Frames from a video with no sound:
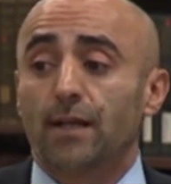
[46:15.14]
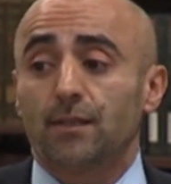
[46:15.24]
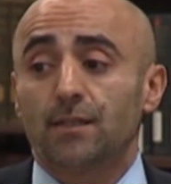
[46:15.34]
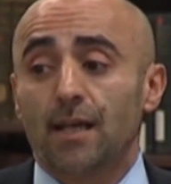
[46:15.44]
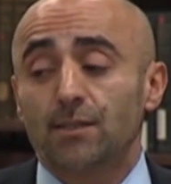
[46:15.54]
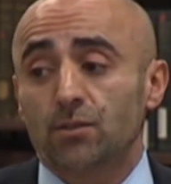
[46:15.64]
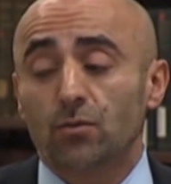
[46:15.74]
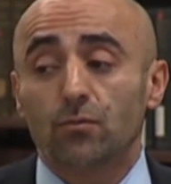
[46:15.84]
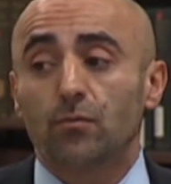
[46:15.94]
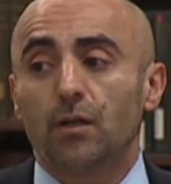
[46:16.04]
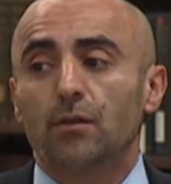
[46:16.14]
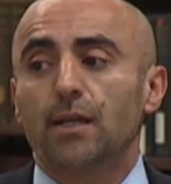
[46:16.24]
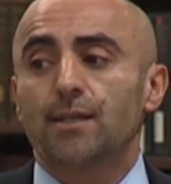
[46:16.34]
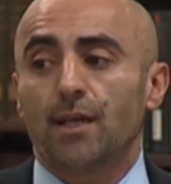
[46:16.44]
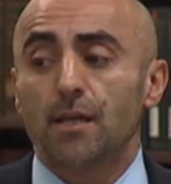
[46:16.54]
that it has to
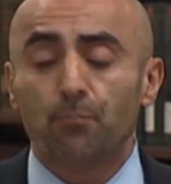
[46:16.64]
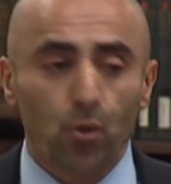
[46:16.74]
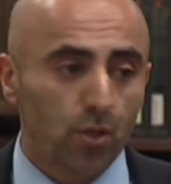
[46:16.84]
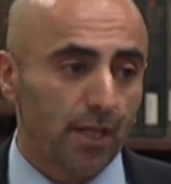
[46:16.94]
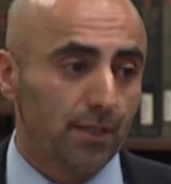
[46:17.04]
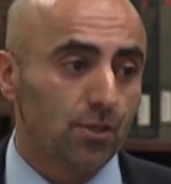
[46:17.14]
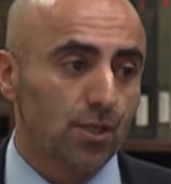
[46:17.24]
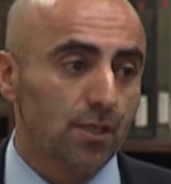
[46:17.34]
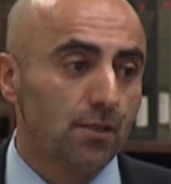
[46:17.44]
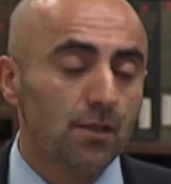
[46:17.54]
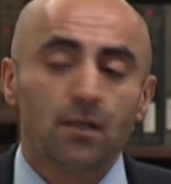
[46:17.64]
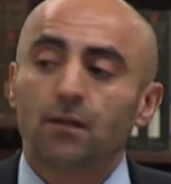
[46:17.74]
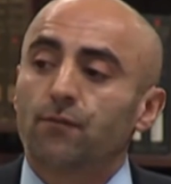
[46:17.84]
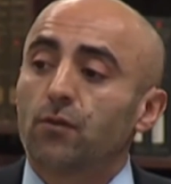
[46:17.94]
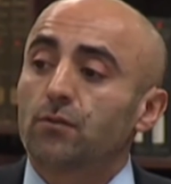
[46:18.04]
import energy
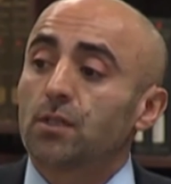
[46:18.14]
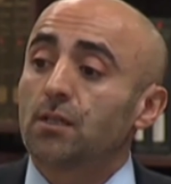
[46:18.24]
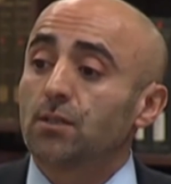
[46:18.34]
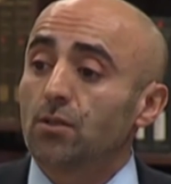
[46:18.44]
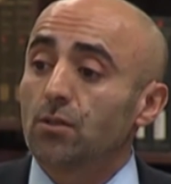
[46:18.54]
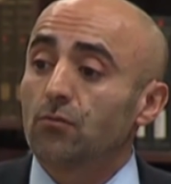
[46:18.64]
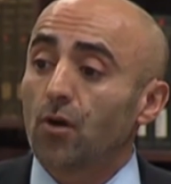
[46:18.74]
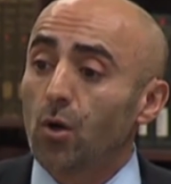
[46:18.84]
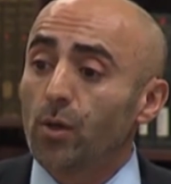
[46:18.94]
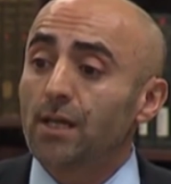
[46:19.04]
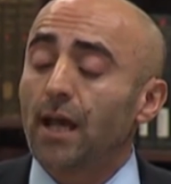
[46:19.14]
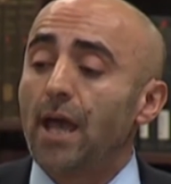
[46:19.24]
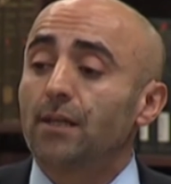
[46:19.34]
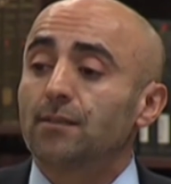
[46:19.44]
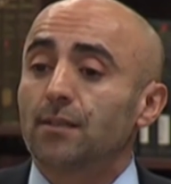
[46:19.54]
for, to continue growing,
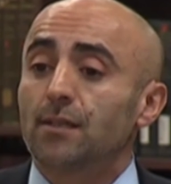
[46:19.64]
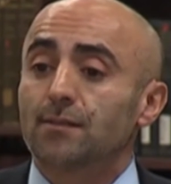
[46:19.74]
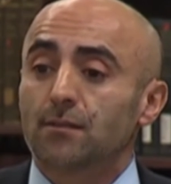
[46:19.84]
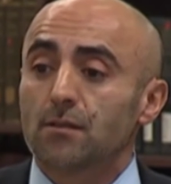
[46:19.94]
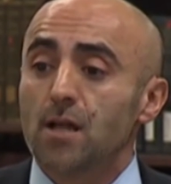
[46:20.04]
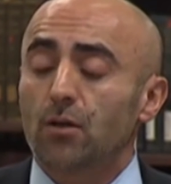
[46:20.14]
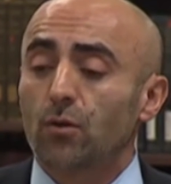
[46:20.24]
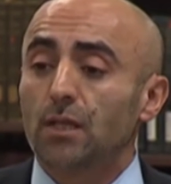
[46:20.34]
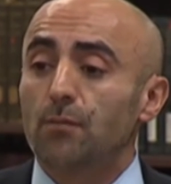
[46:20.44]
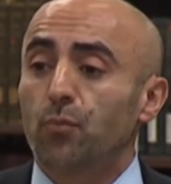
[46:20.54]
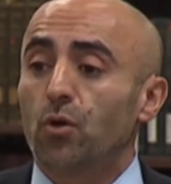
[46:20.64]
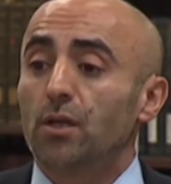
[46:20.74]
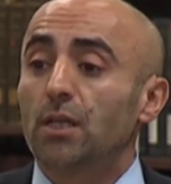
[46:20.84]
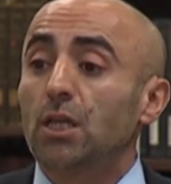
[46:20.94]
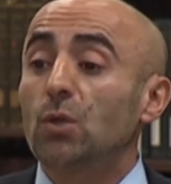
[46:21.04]
and it is not only
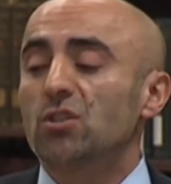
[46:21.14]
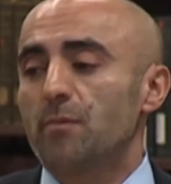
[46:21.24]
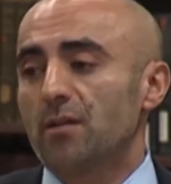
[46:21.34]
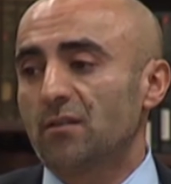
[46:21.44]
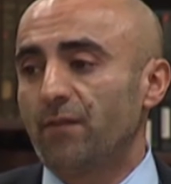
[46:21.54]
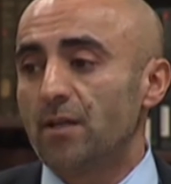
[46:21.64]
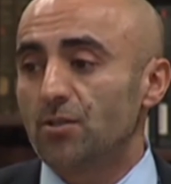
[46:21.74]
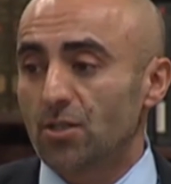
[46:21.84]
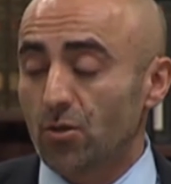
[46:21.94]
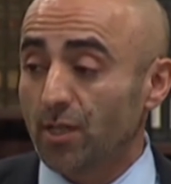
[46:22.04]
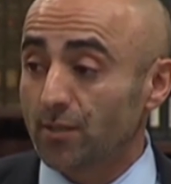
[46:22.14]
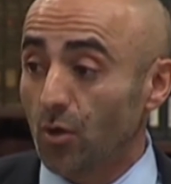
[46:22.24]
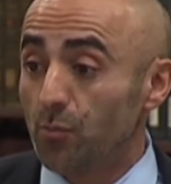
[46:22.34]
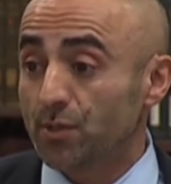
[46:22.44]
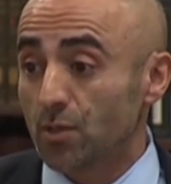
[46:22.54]
importing huge amounts of energy. Turkey has
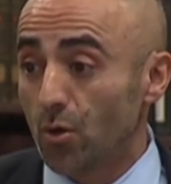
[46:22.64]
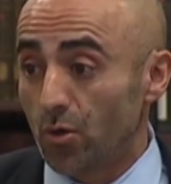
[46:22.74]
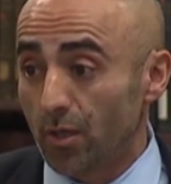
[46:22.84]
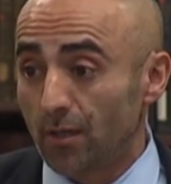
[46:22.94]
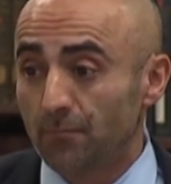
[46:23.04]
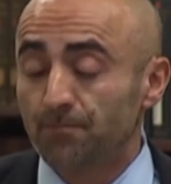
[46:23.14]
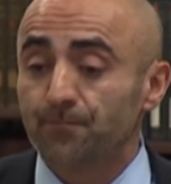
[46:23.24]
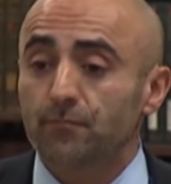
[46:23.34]
almost no oil